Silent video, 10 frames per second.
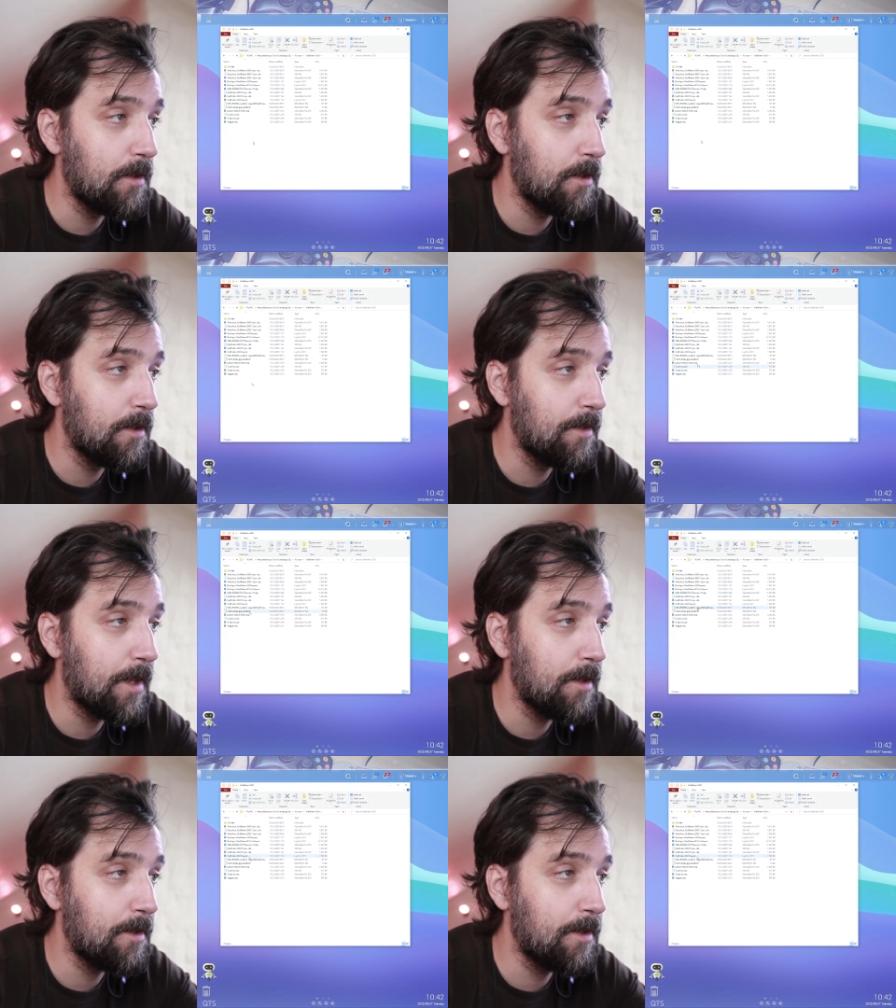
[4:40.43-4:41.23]
that
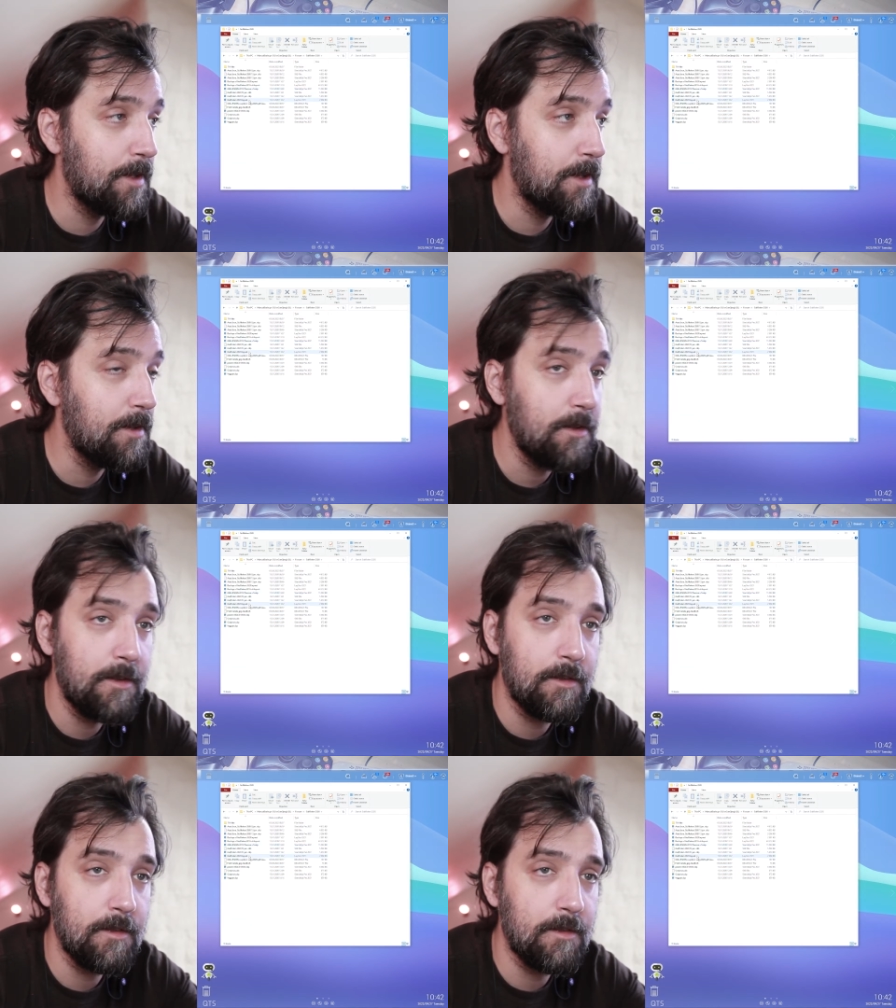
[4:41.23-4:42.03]
it
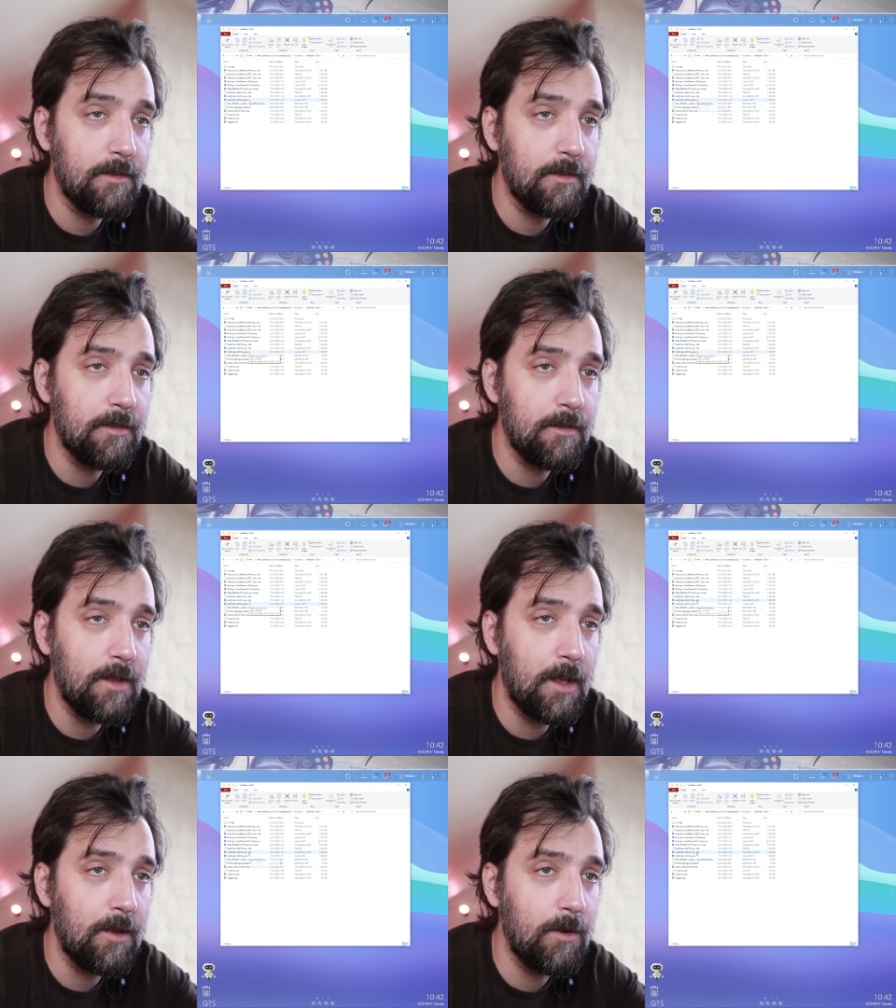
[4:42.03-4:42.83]
didn't
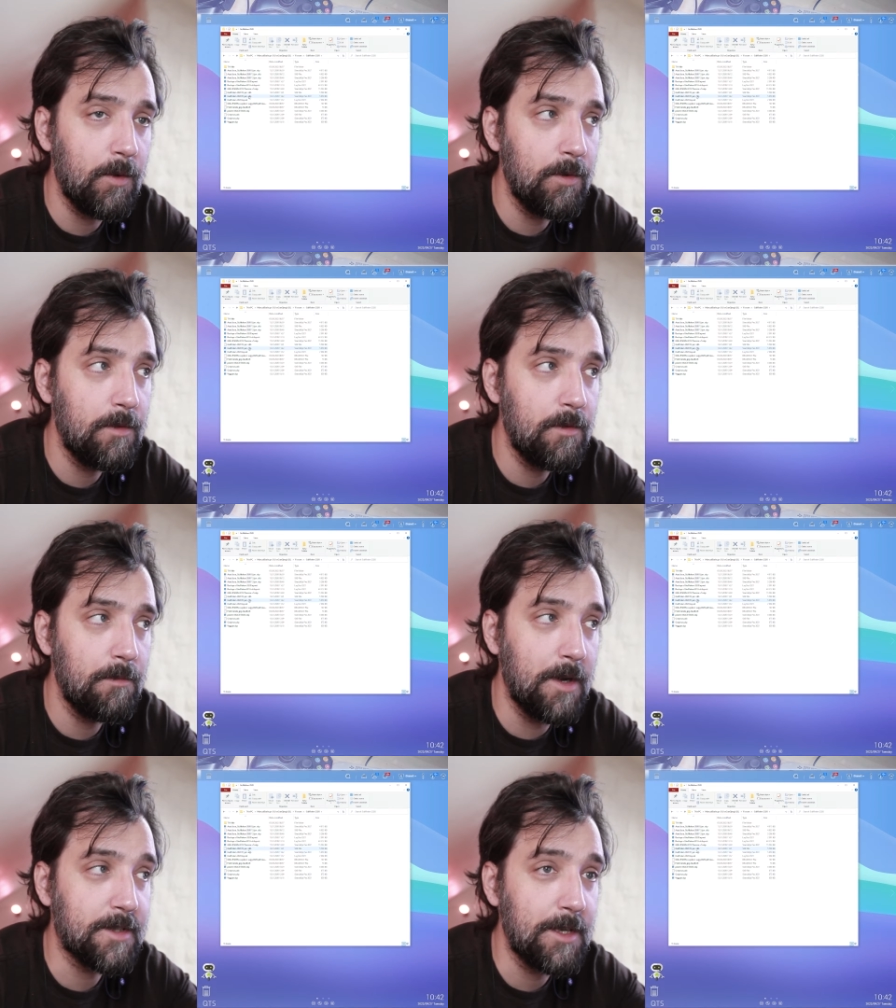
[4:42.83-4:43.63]
encode
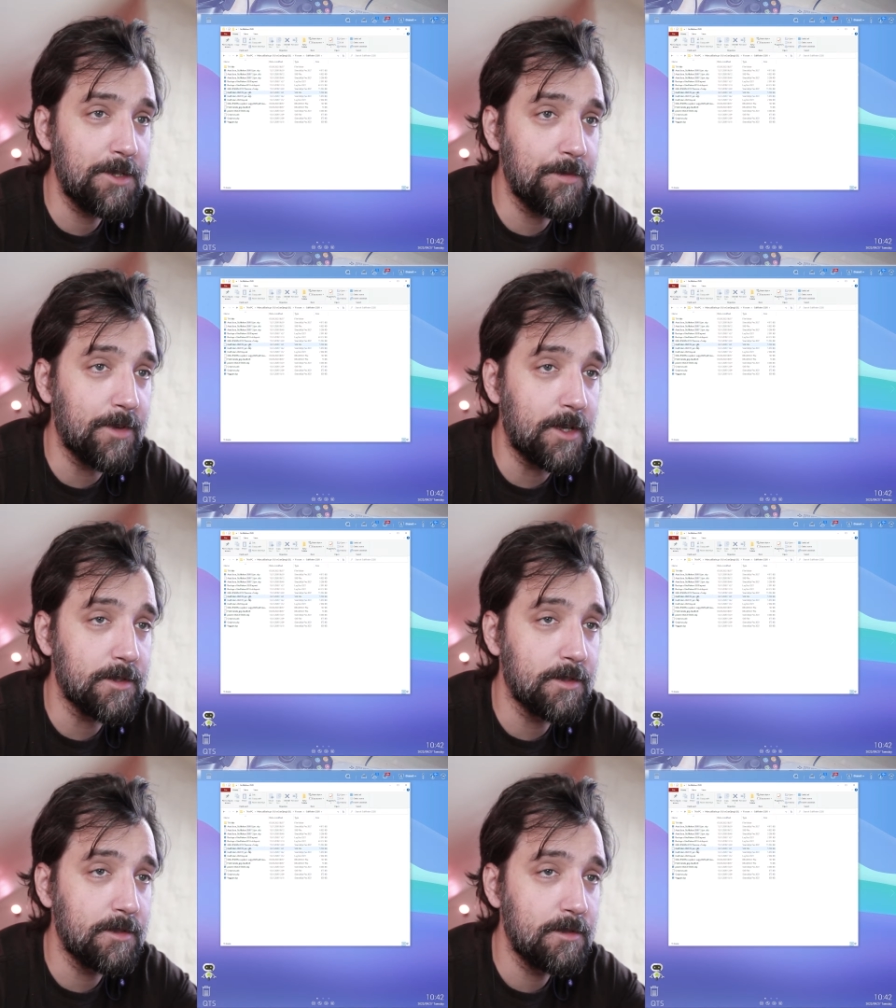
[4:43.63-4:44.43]
my SketchUp files,